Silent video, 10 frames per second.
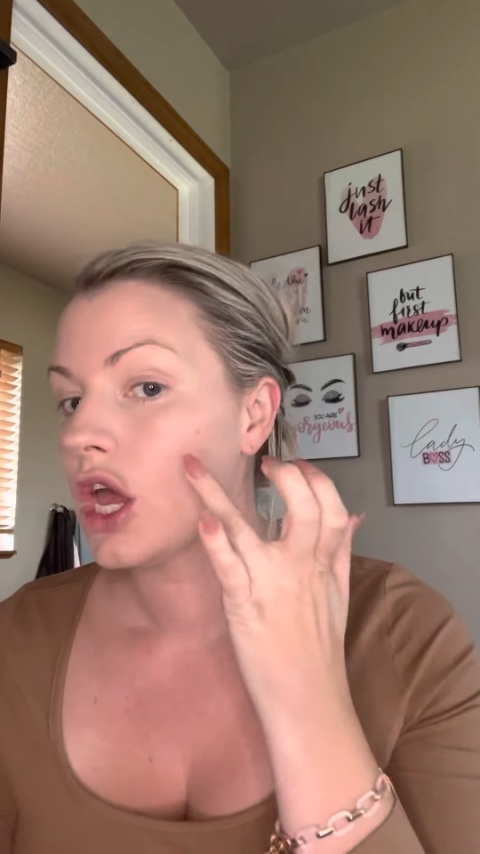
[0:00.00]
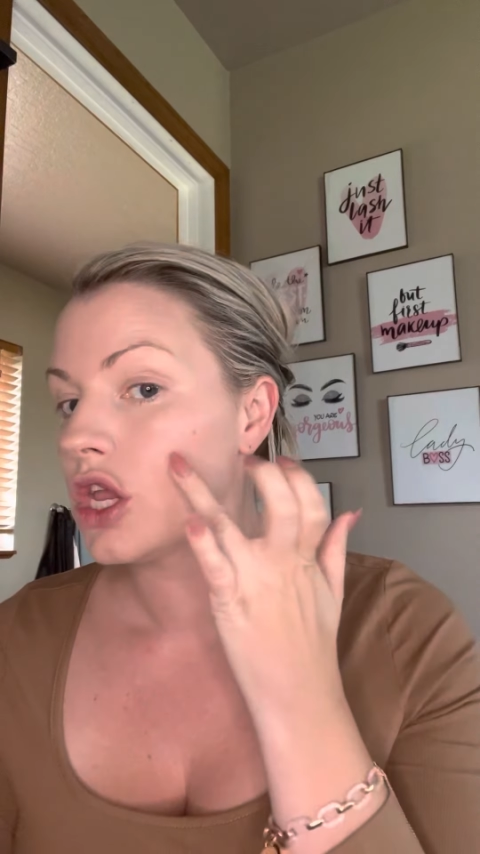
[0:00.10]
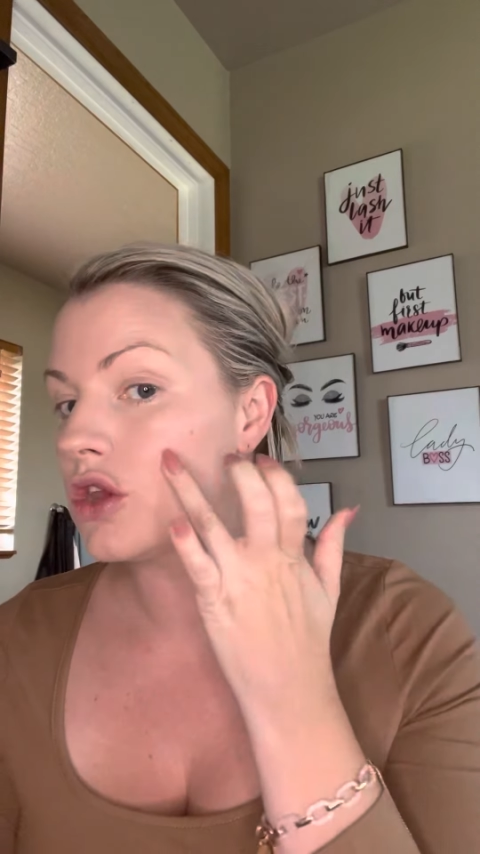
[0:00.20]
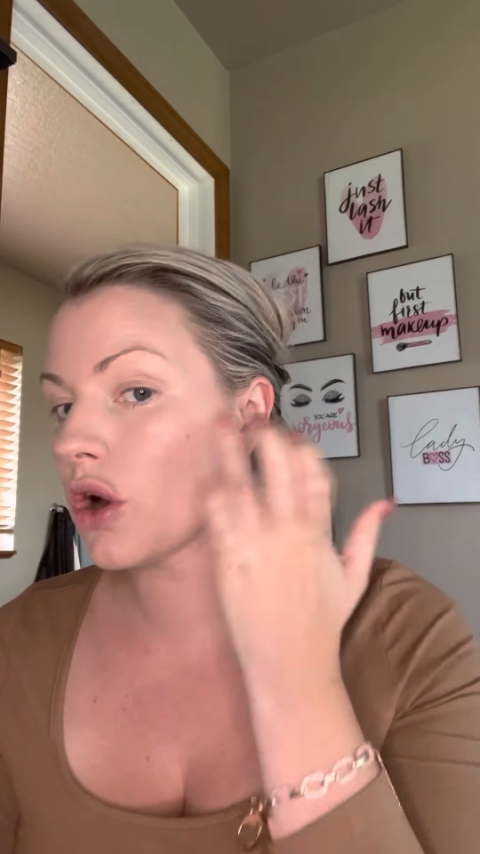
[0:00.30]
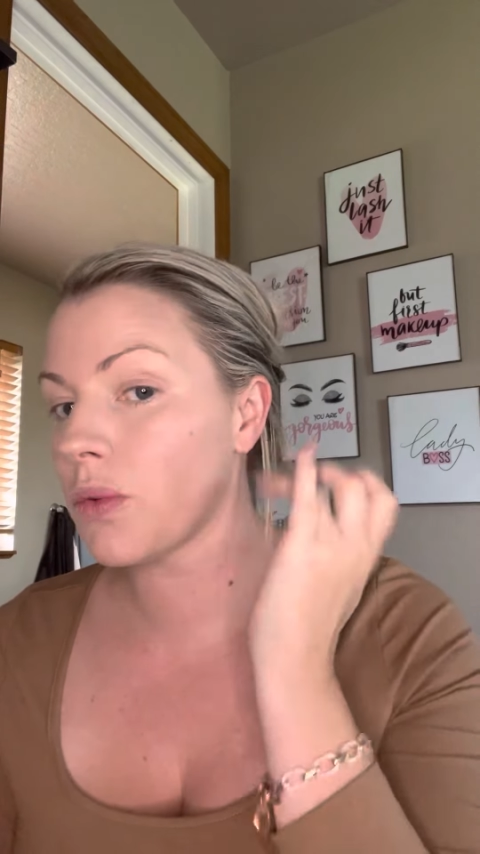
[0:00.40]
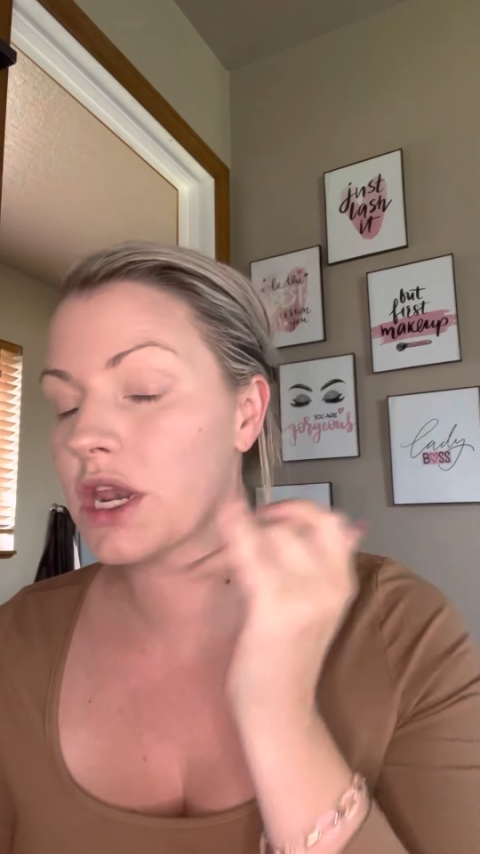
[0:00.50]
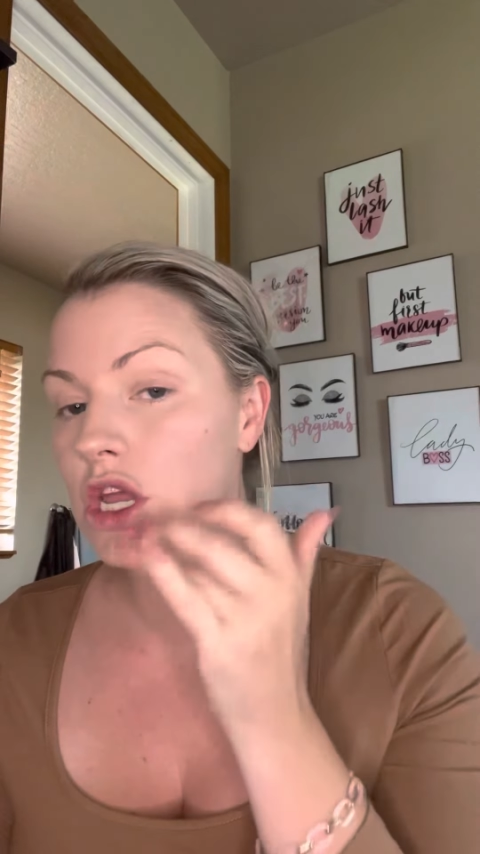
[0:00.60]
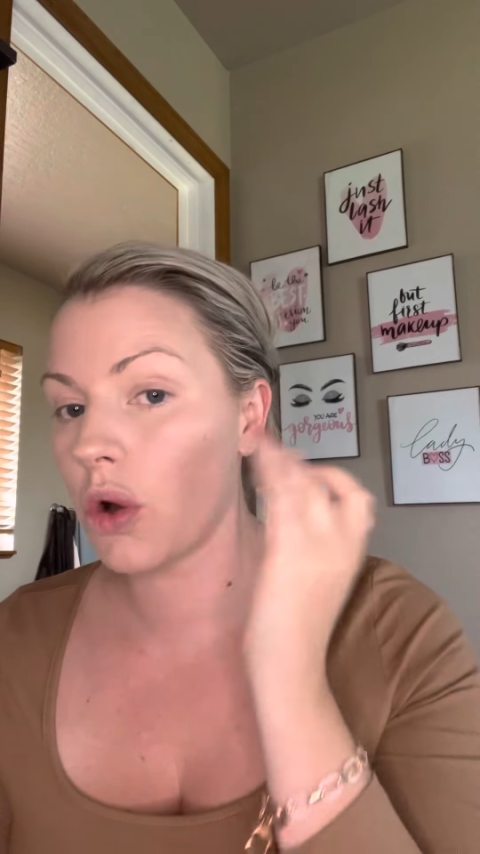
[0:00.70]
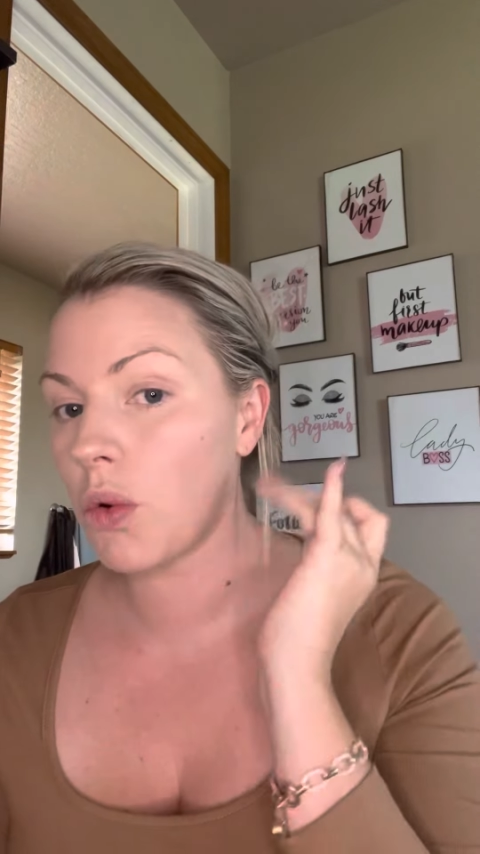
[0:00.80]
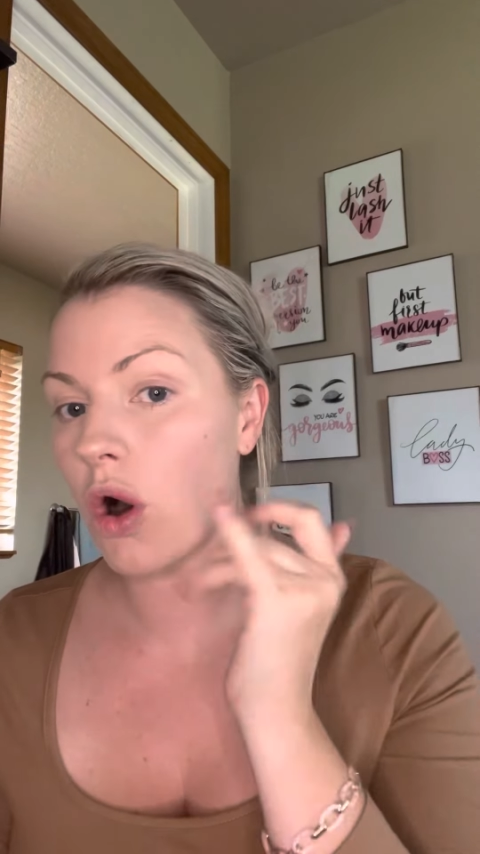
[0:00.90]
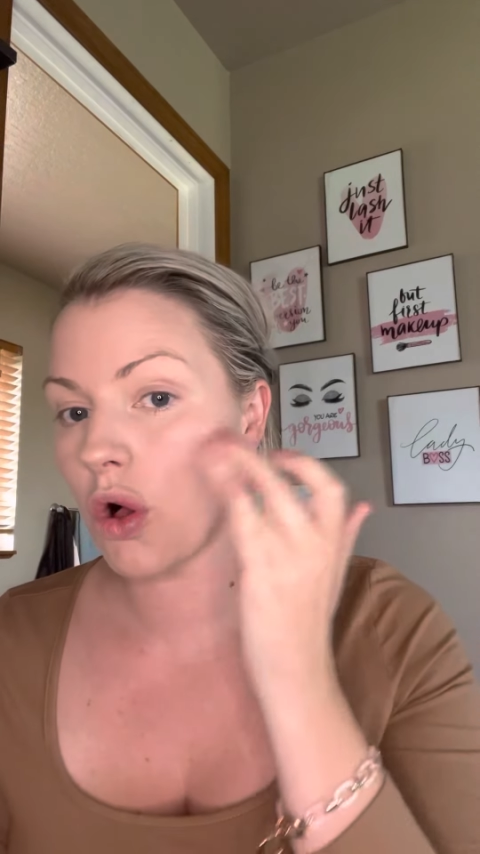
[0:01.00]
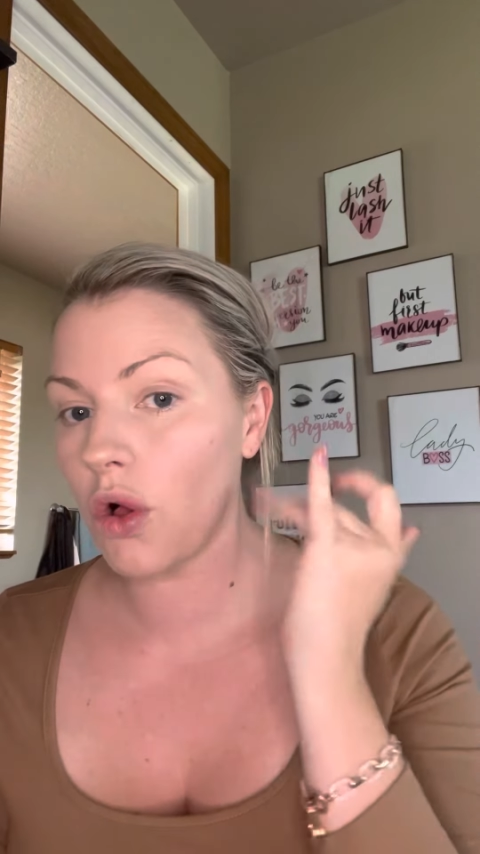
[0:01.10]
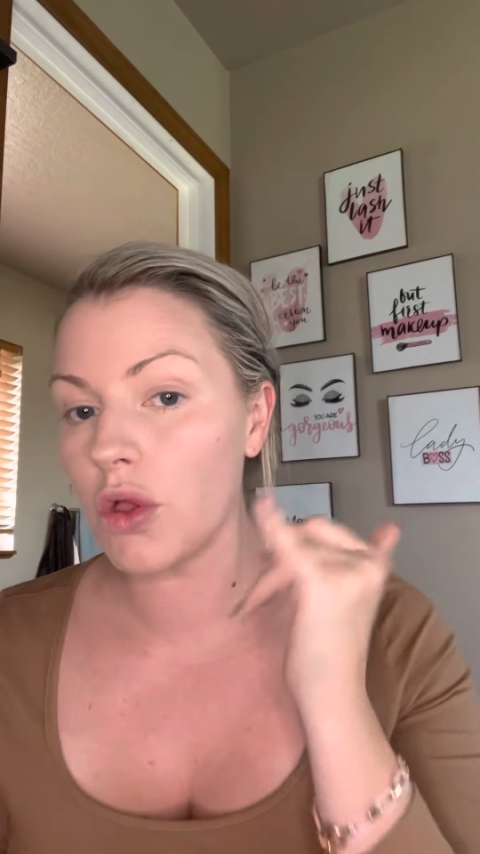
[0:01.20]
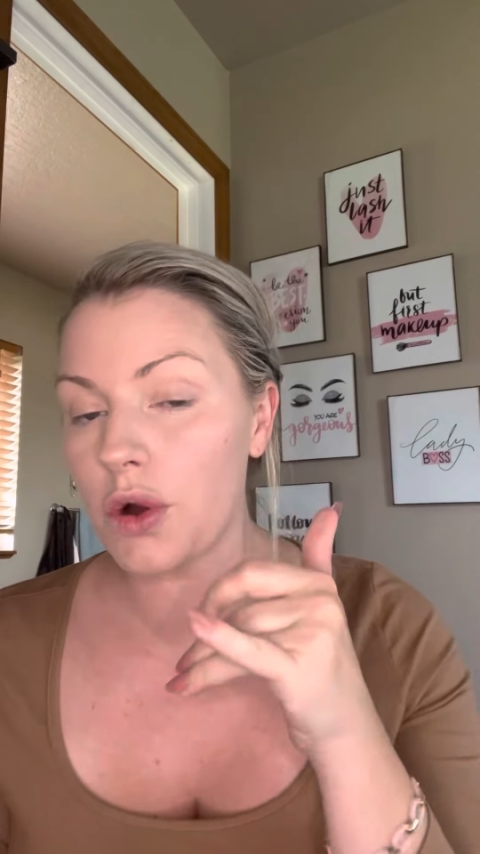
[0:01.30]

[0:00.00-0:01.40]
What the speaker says: You don't want to go all